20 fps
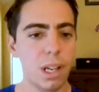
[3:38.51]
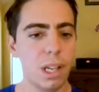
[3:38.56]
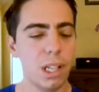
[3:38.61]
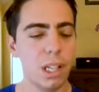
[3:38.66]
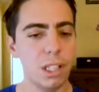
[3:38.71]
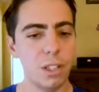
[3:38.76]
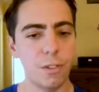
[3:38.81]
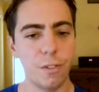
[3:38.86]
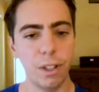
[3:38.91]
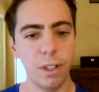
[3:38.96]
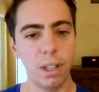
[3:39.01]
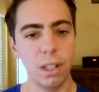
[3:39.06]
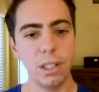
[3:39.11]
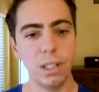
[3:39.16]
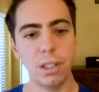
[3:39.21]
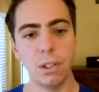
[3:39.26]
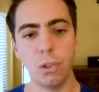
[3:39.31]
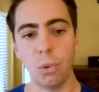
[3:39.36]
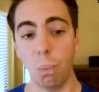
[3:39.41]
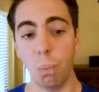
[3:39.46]
it's very
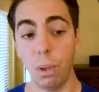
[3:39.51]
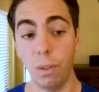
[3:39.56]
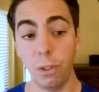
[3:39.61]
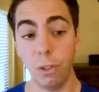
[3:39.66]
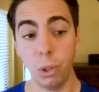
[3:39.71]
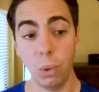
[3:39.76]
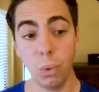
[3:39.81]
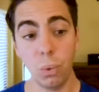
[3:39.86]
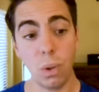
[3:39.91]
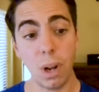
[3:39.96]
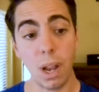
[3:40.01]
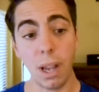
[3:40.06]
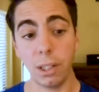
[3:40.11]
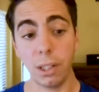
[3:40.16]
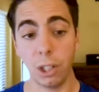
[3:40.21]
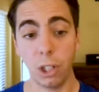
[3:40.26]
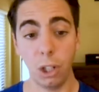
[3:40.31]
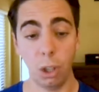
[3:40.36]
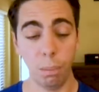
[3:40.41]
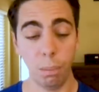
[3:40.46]
easy to review
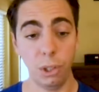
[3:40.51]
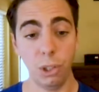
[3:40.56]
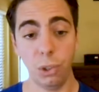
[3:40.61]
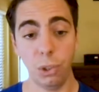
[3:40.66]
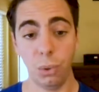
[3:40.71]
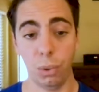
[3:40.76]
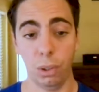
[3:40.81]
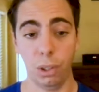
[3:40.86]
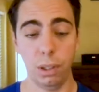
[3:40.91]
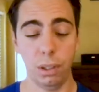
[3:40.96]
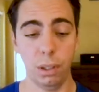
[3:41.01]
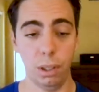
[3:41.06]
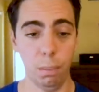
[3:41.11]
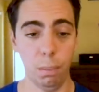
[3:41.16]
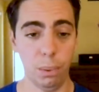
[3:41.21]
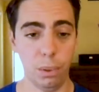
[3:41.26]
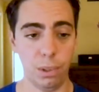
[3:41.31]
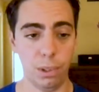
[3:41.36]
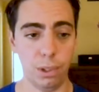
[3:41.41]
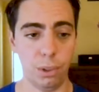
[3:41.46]
and commit to a Git
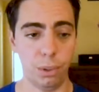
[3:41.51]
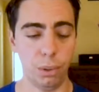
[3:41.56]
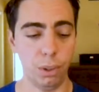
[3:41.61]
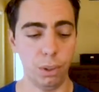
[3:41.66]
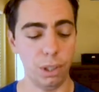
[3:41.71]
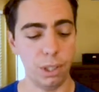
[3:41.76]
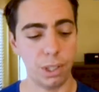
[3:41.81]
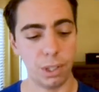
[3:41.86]
repository.